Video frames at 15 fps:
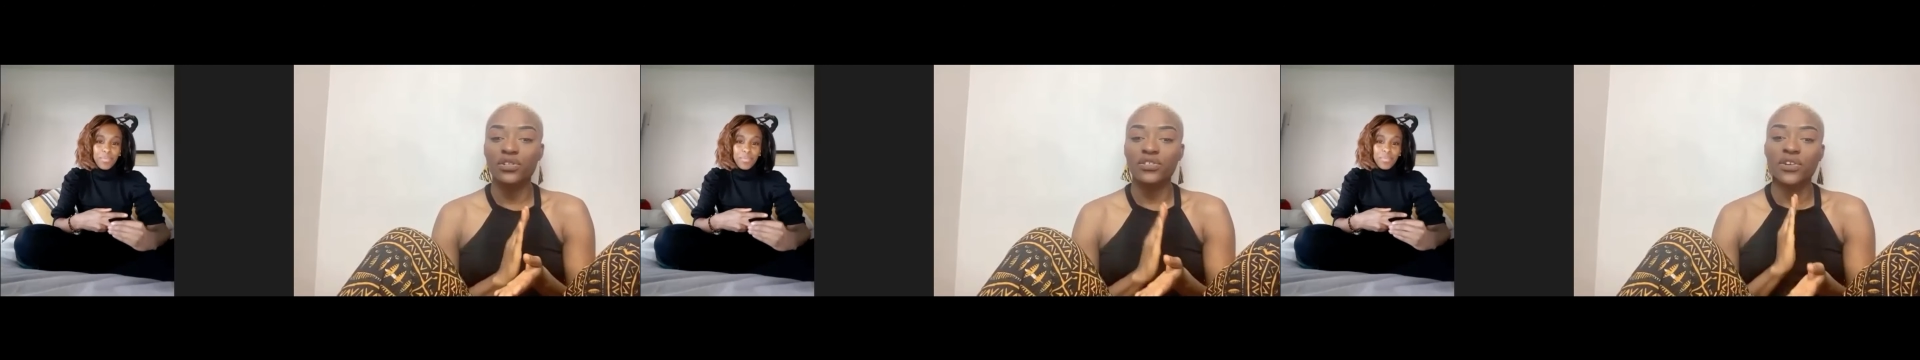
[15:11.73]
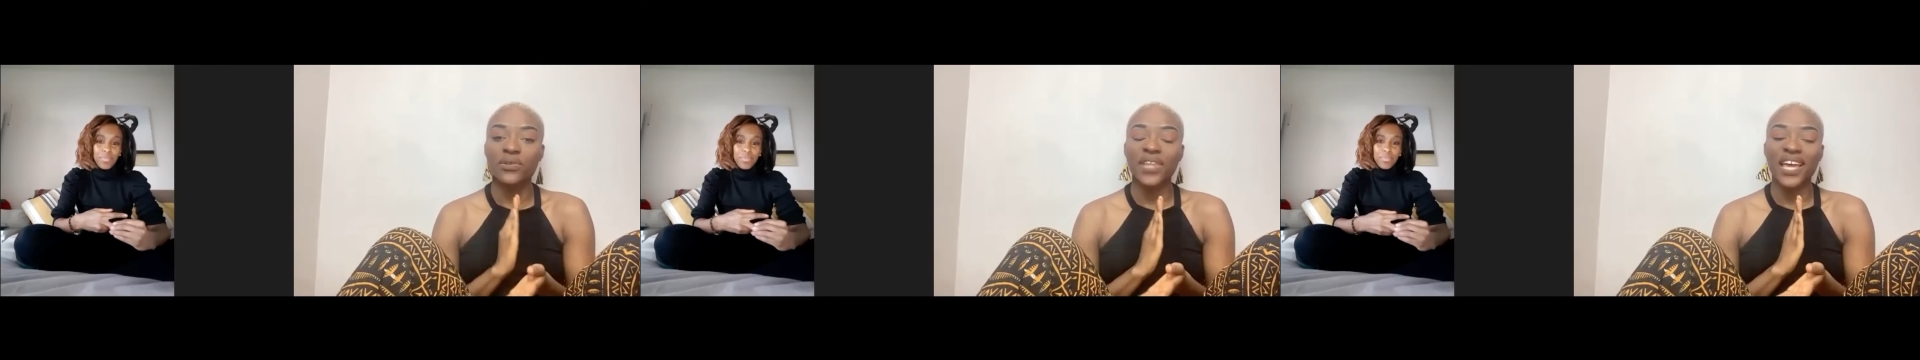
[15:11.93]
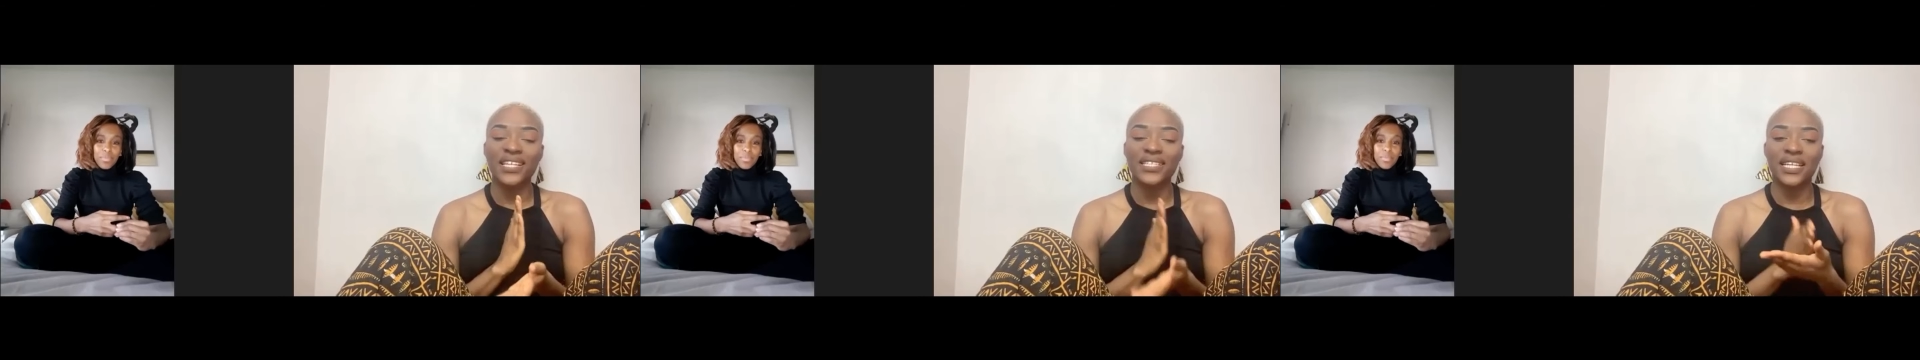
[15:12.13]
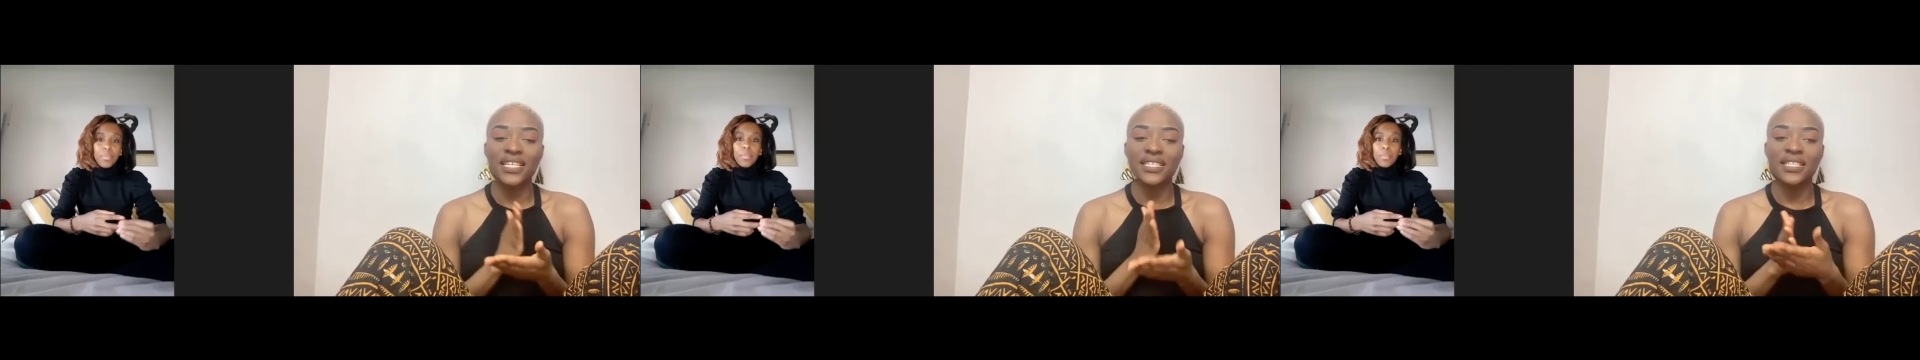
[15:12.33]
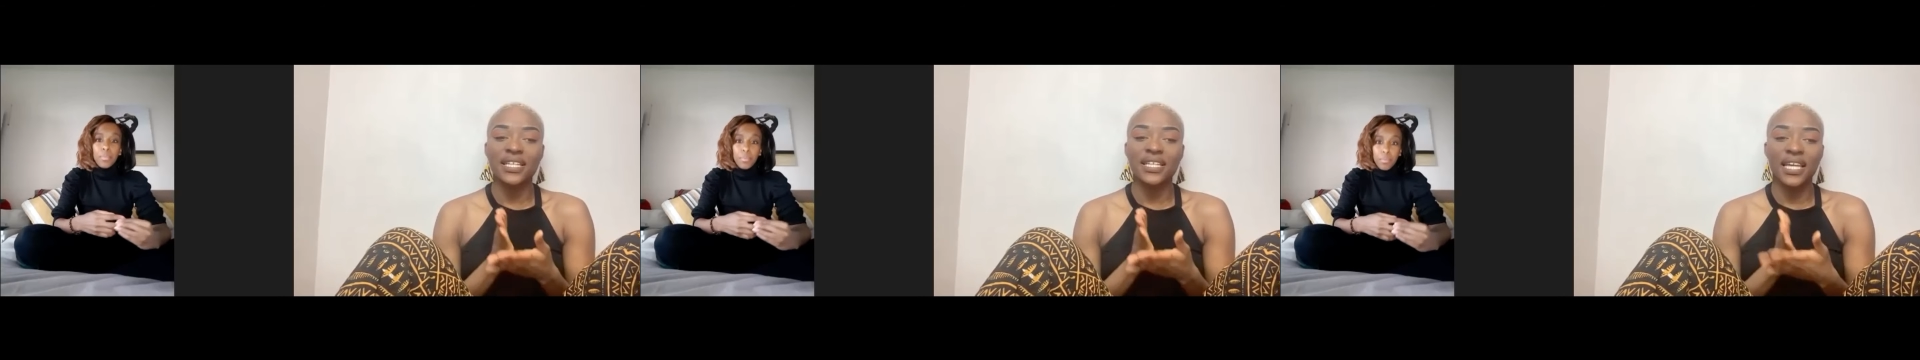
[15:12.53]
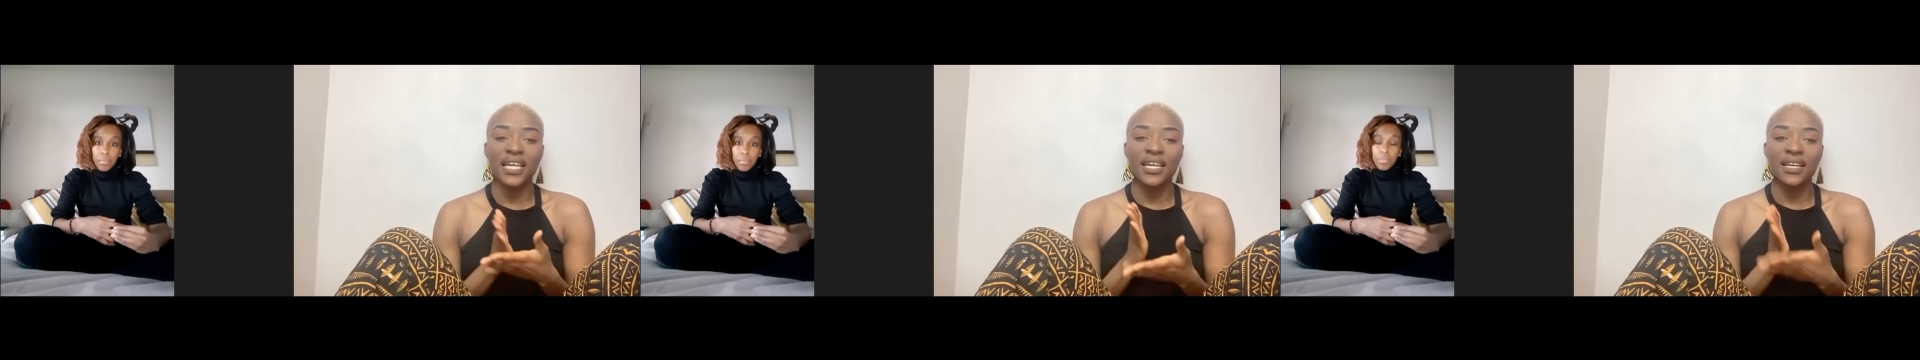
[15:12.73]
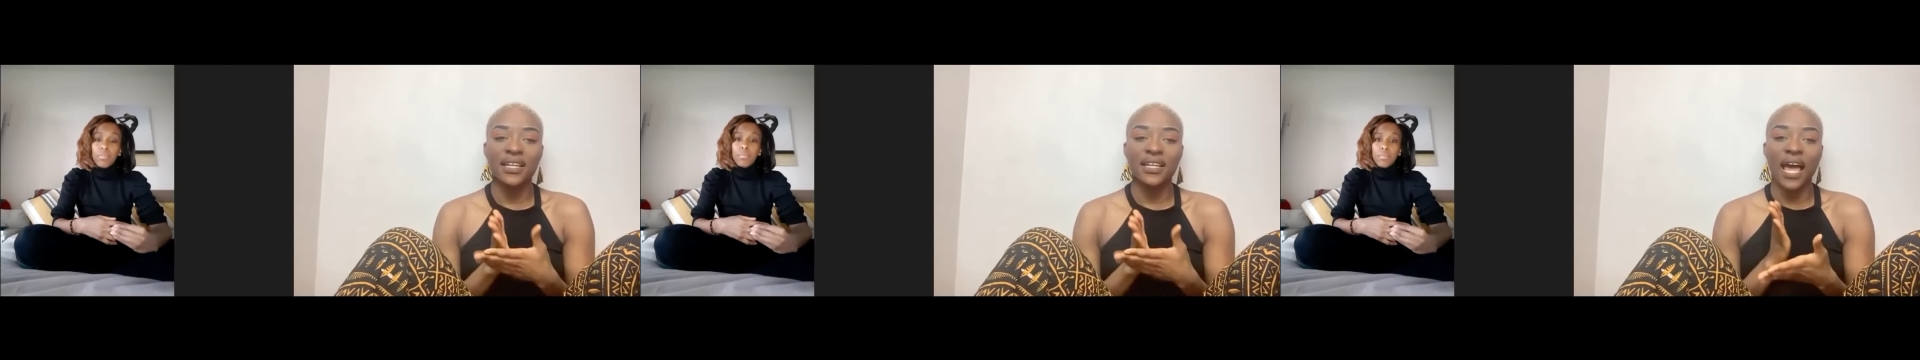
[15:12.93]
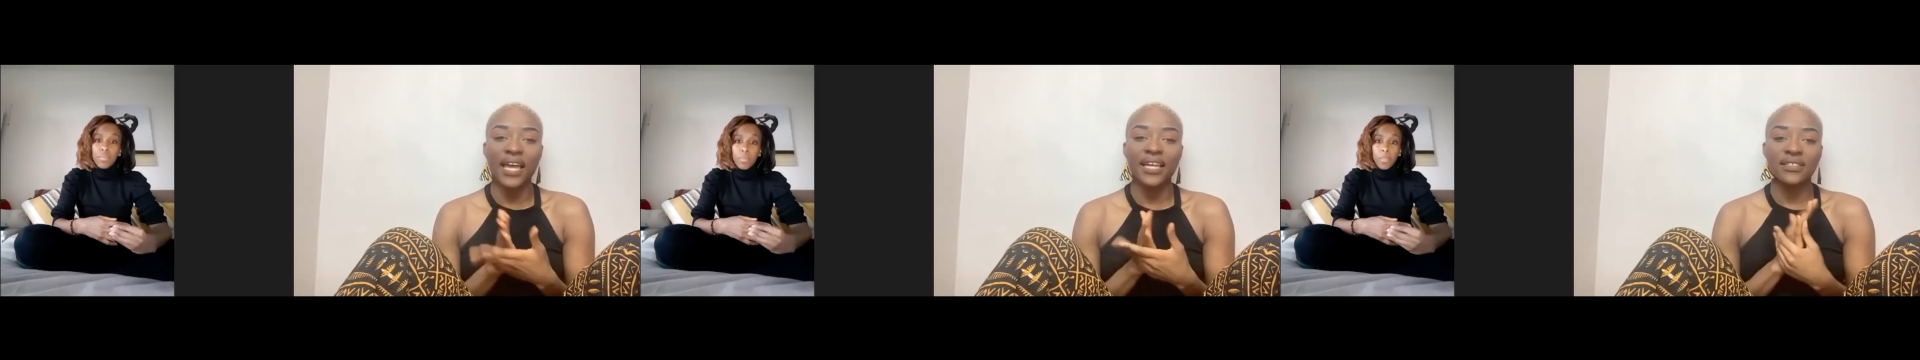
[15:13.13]
so that it's easily
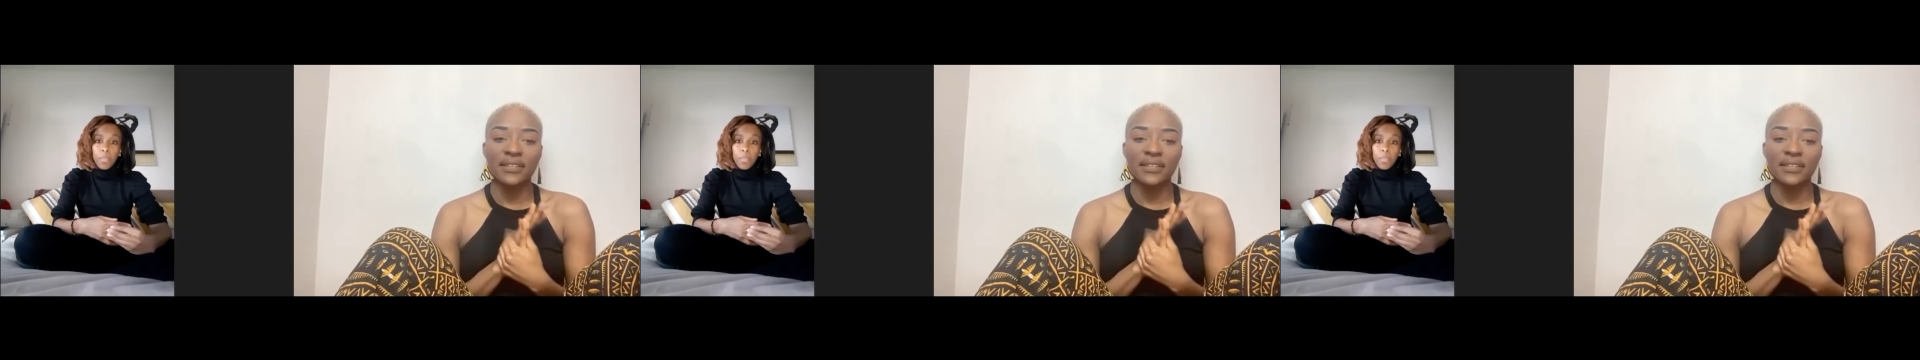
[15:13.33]
like